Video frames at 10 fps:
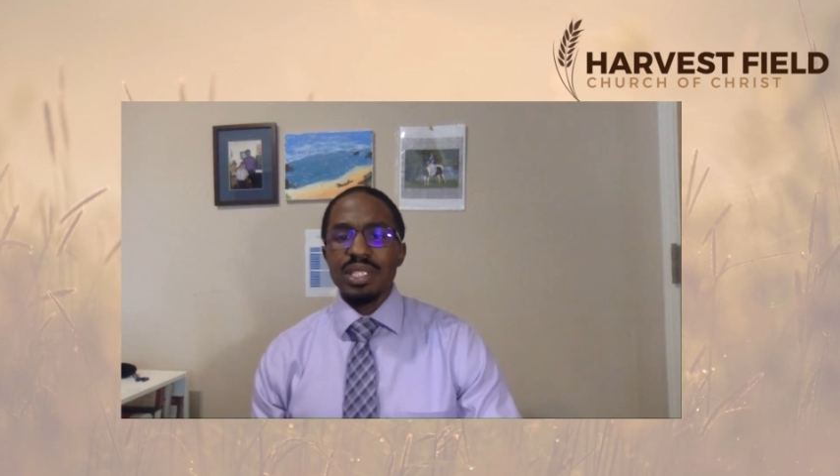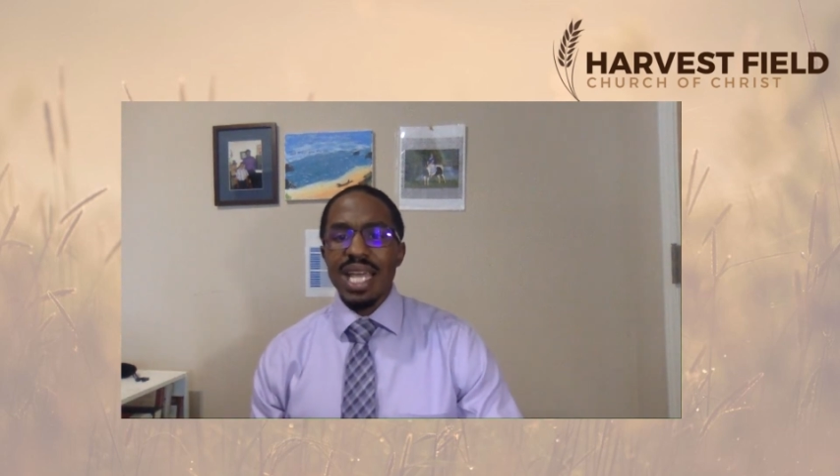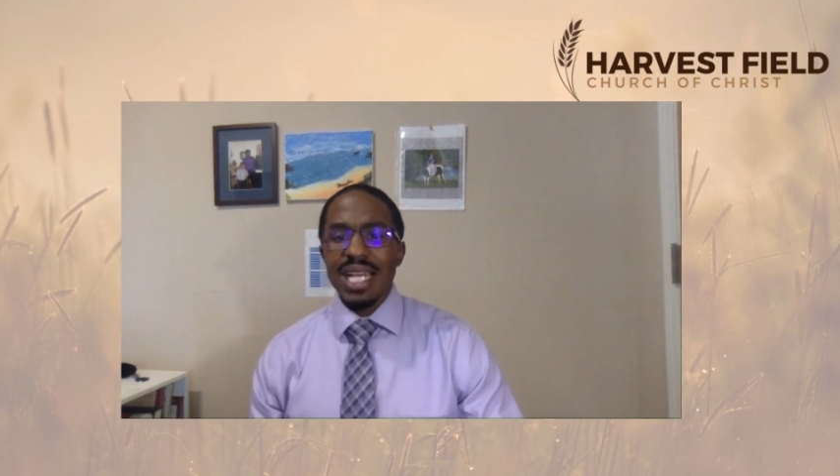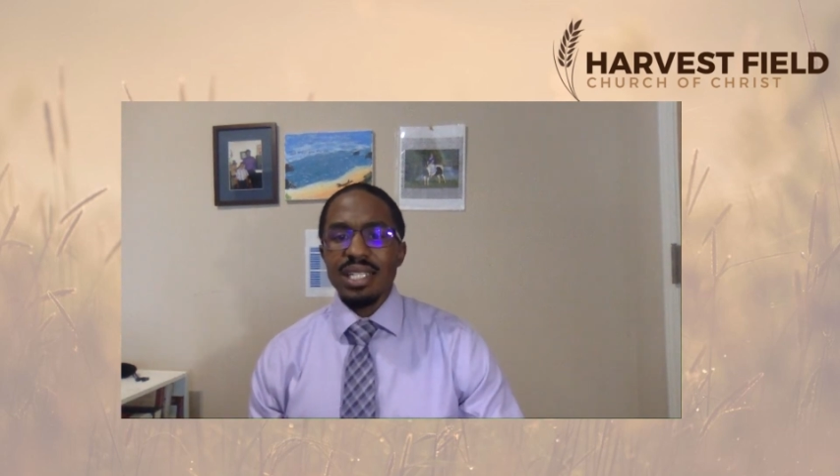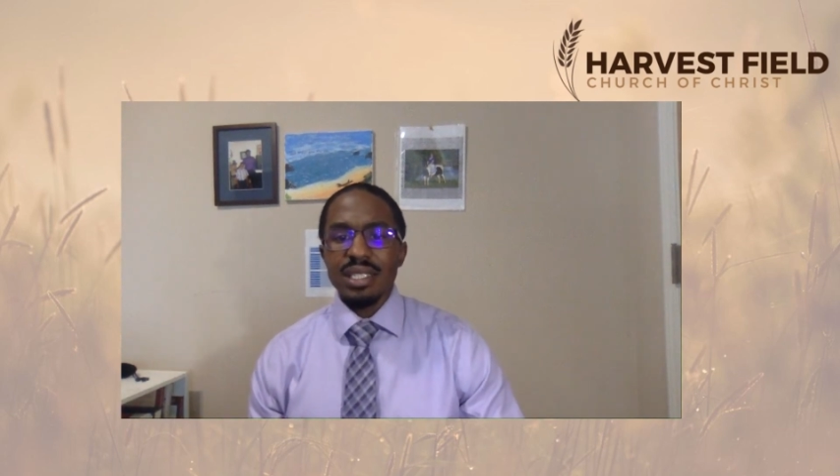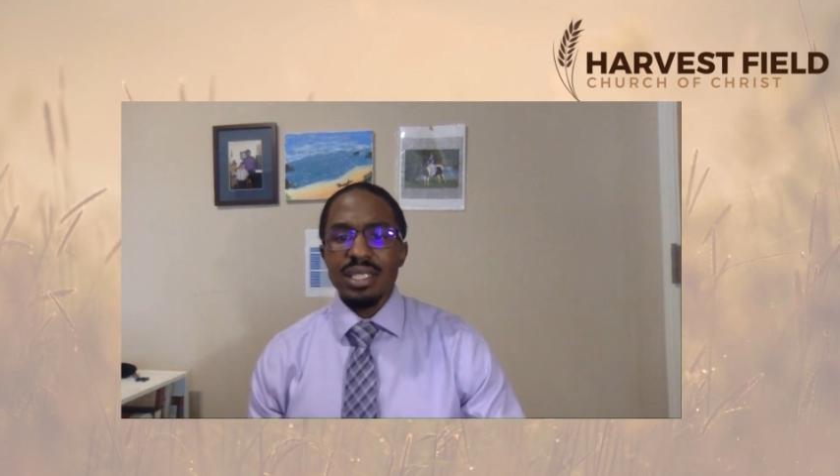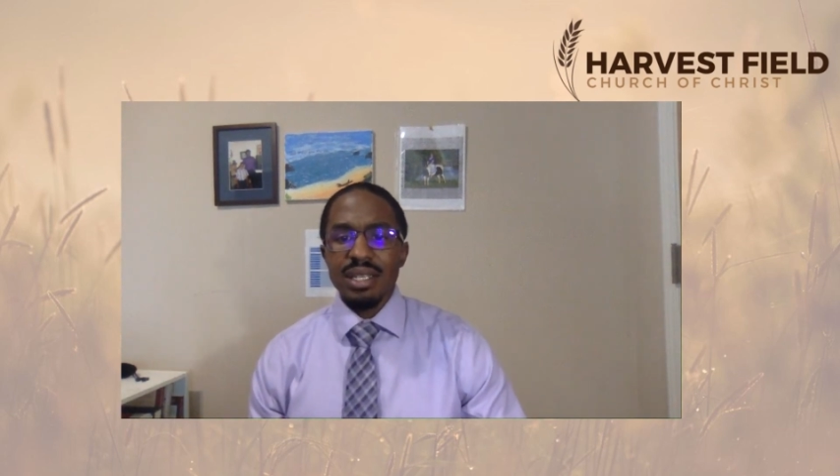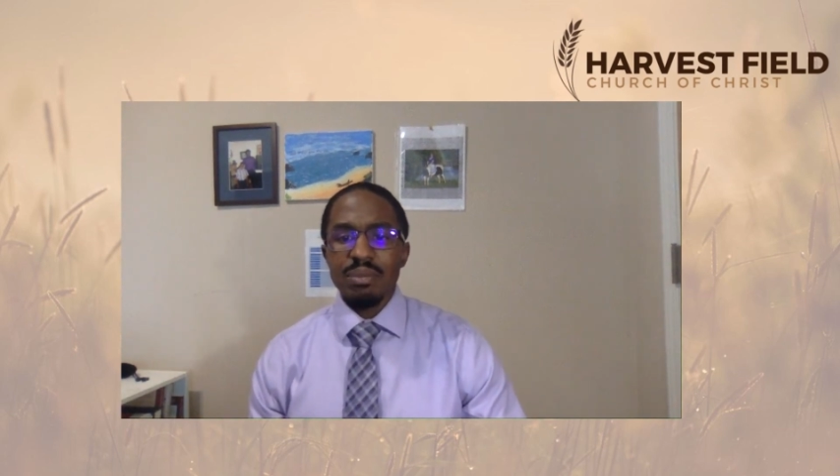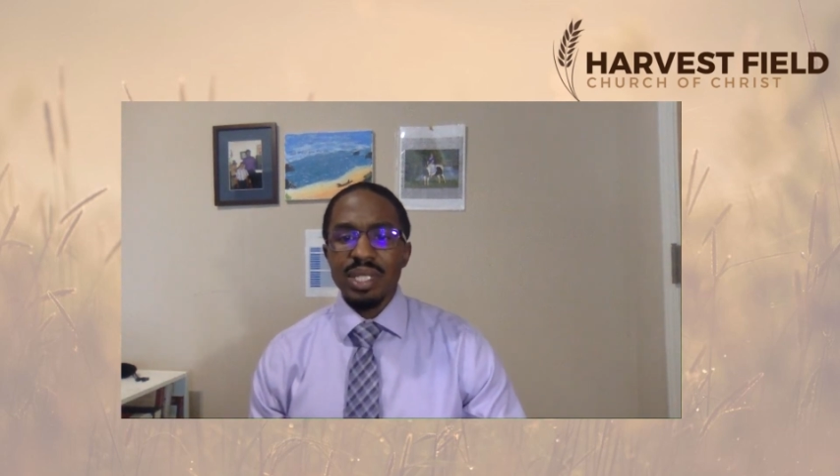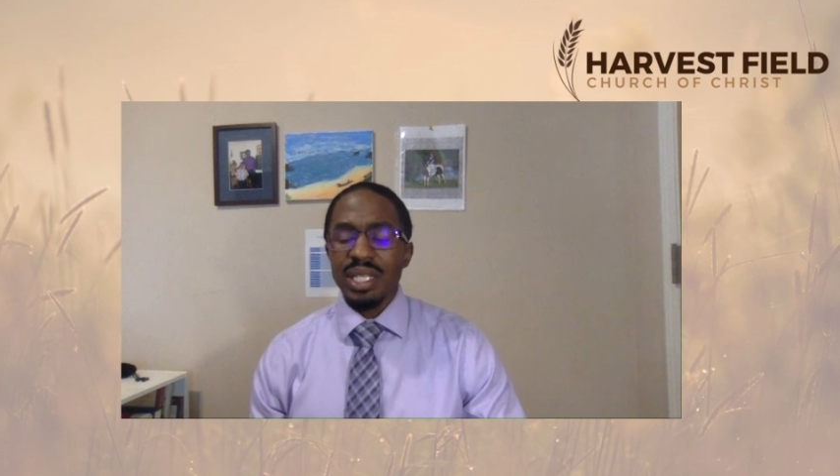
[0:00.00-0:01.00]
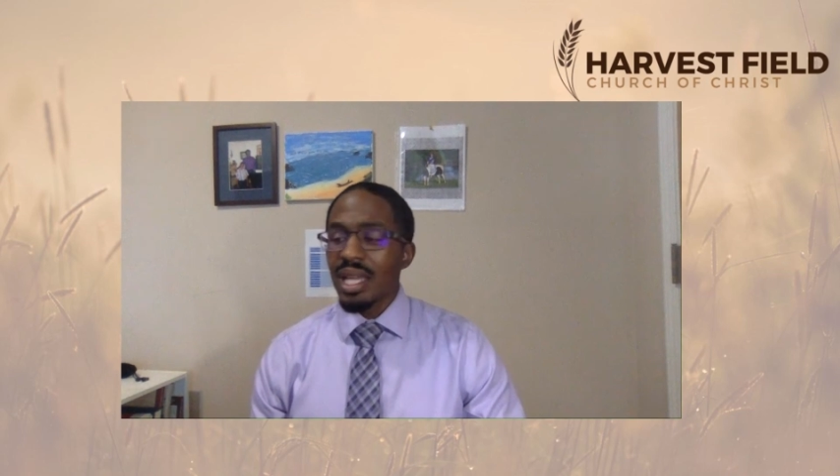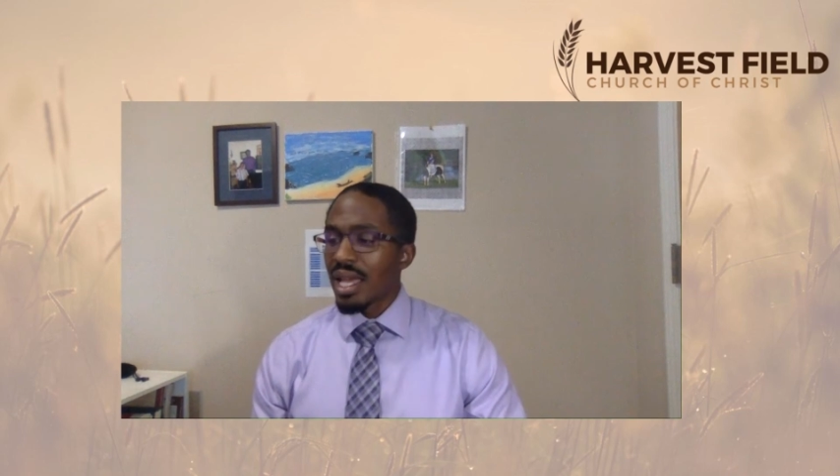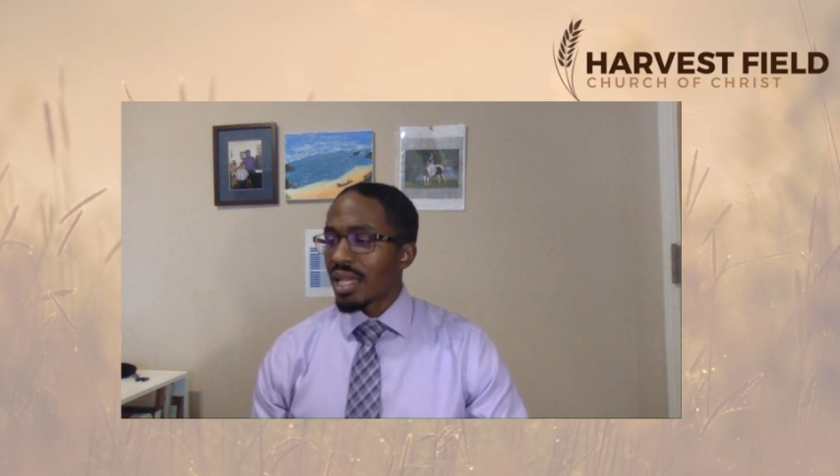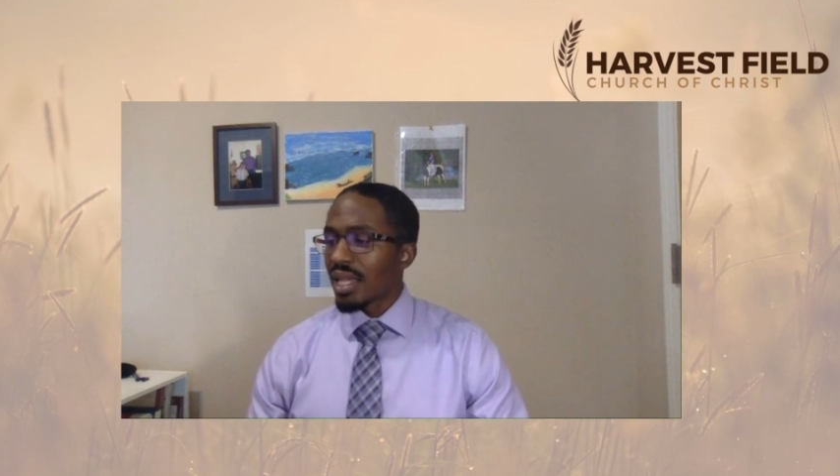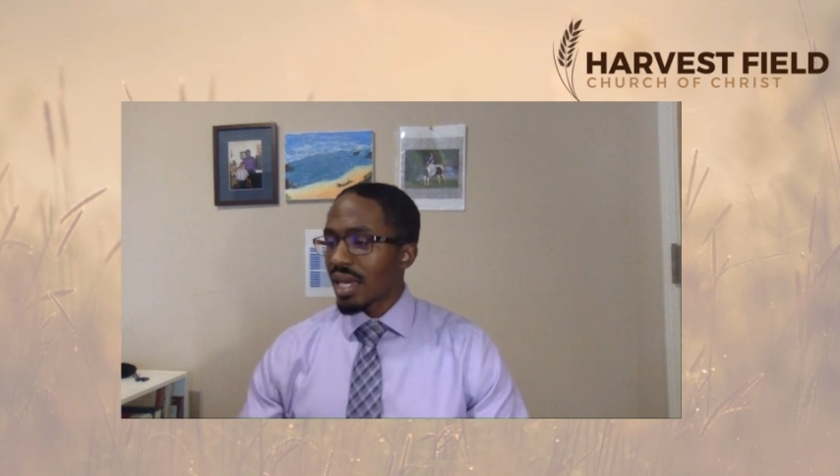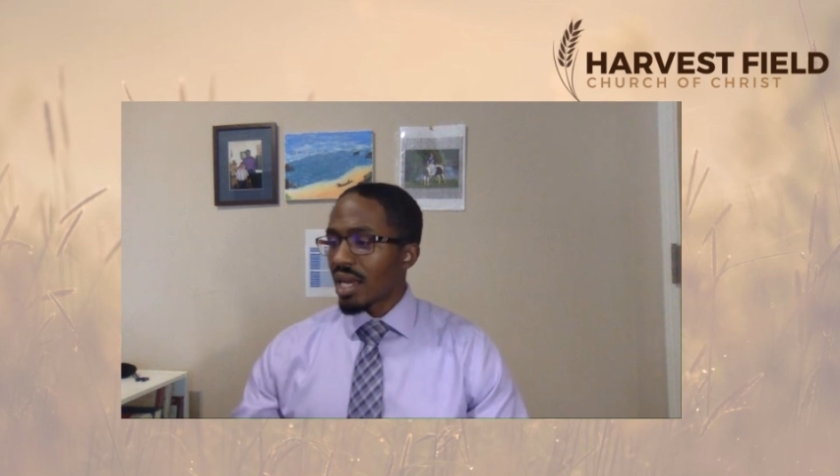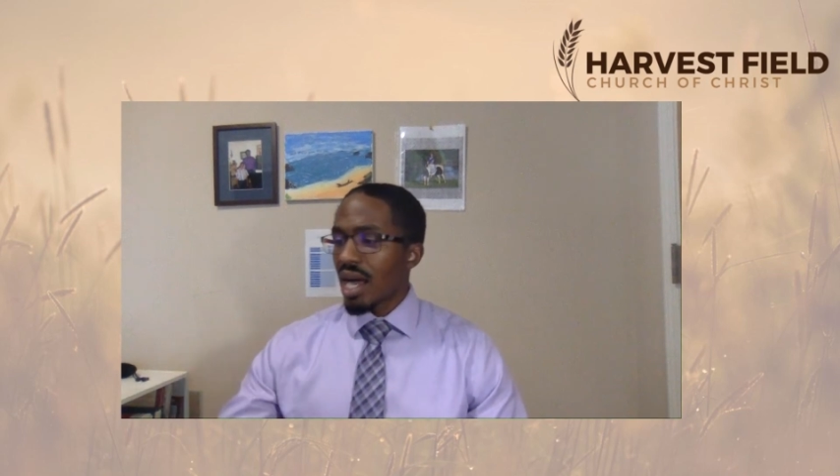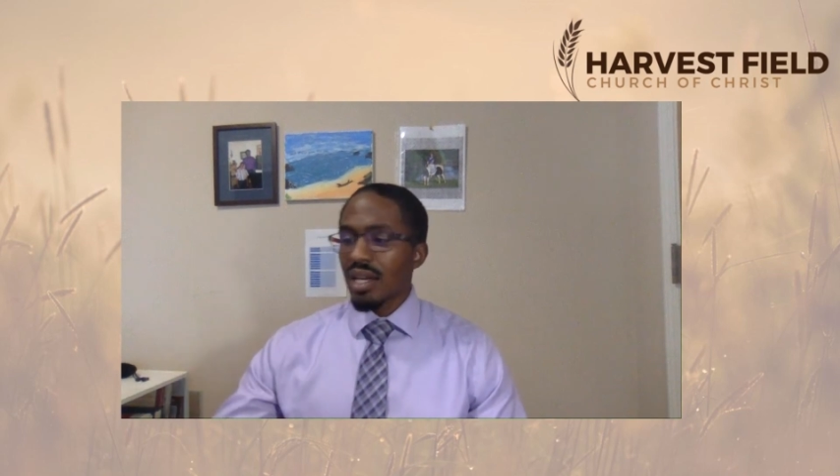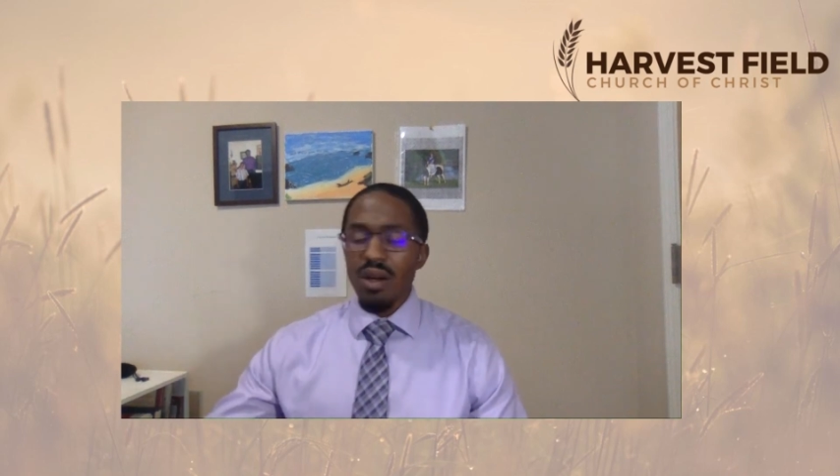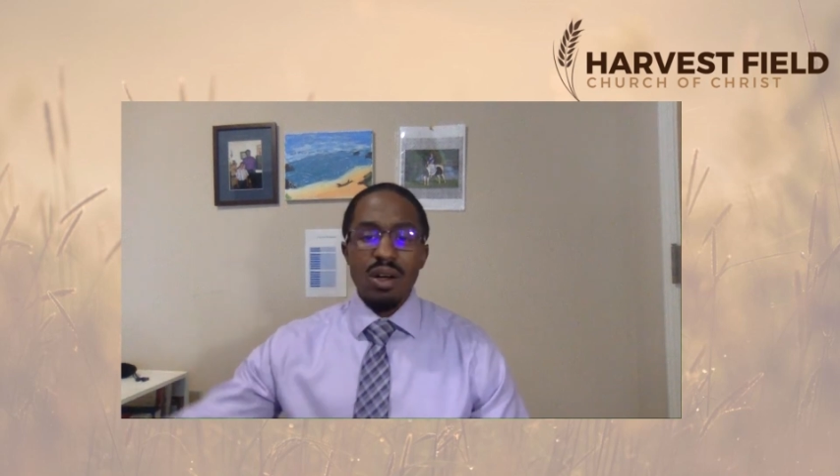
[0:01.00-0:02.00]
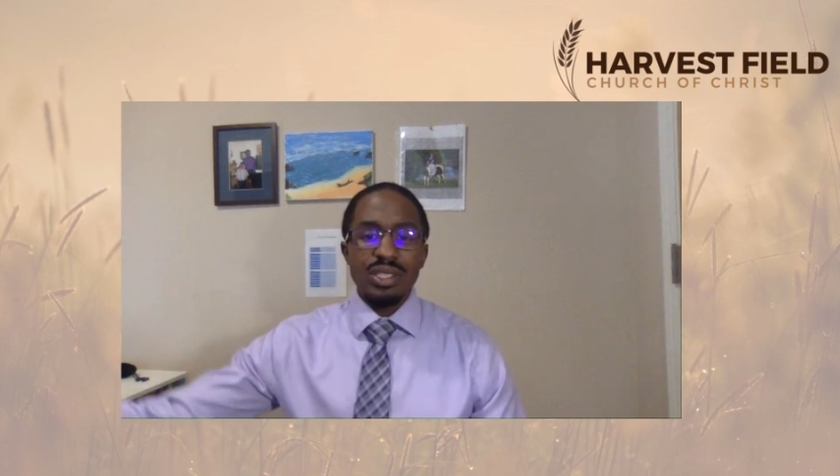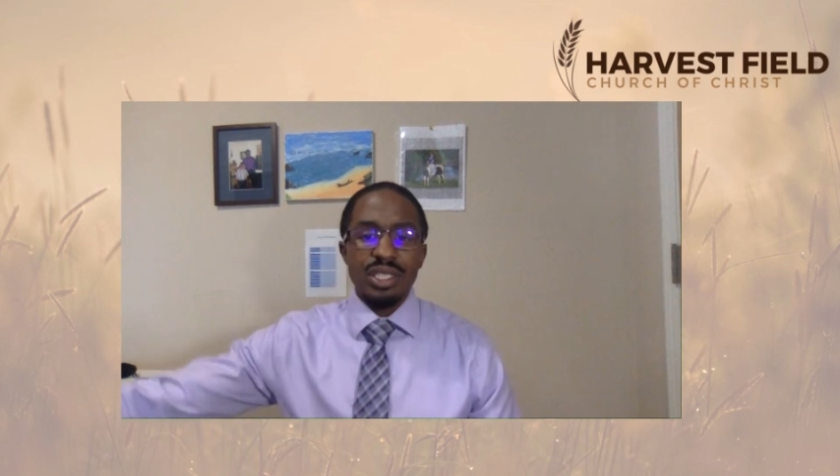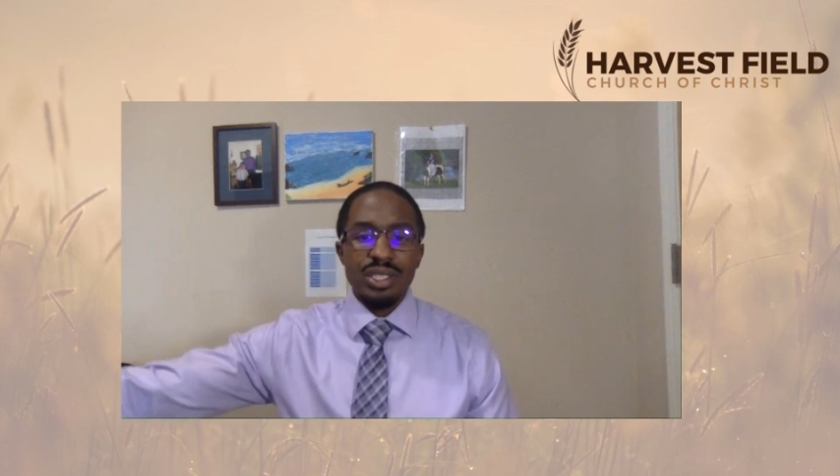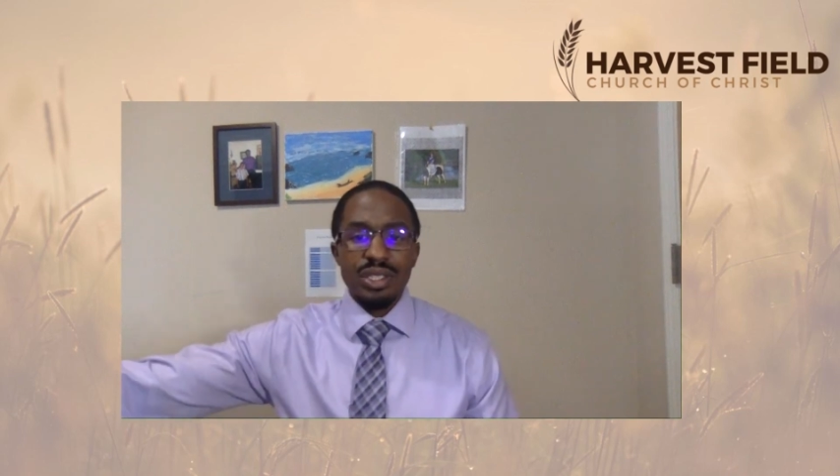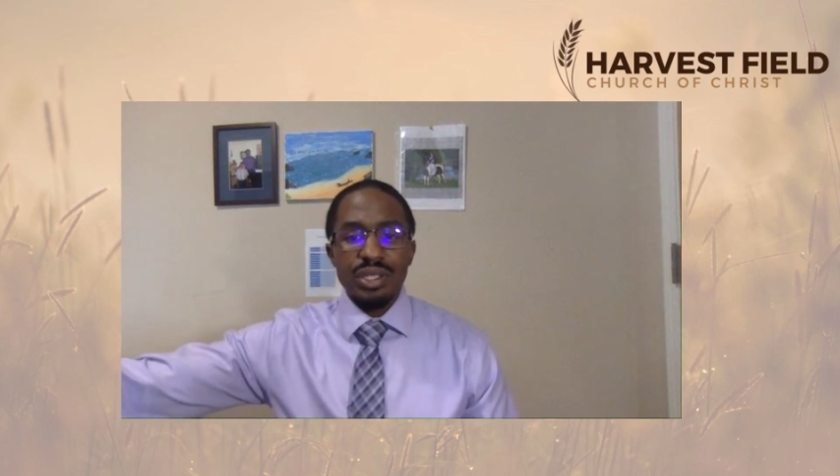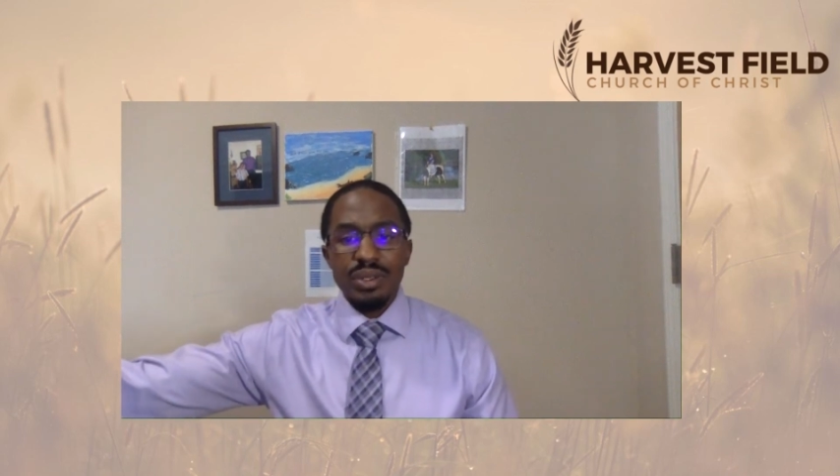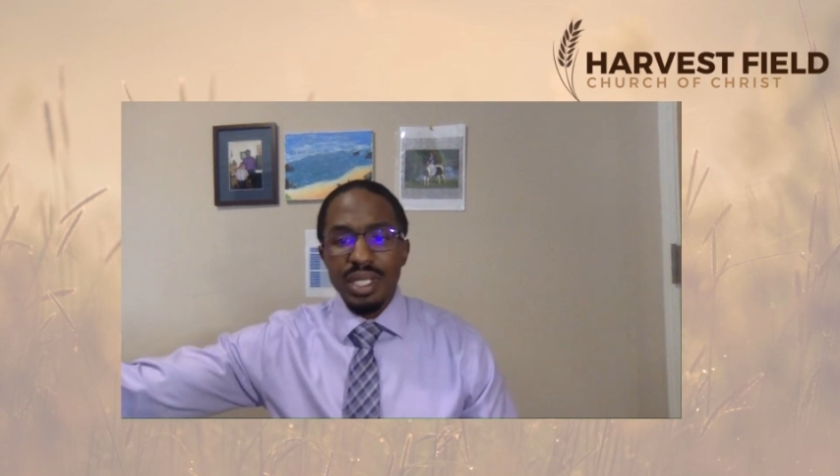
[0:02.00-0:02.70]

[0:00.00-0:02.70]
It's actually something that God calls us to do.